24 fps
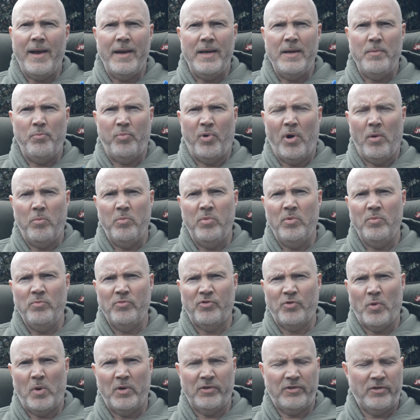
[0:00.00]
any
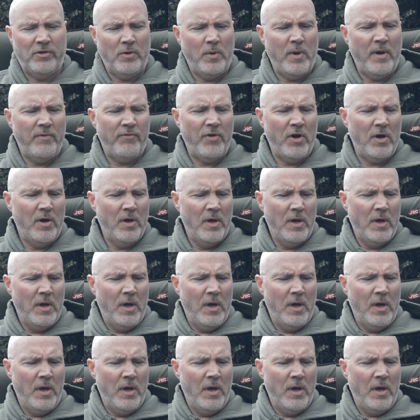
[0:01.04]
problems whatsoever.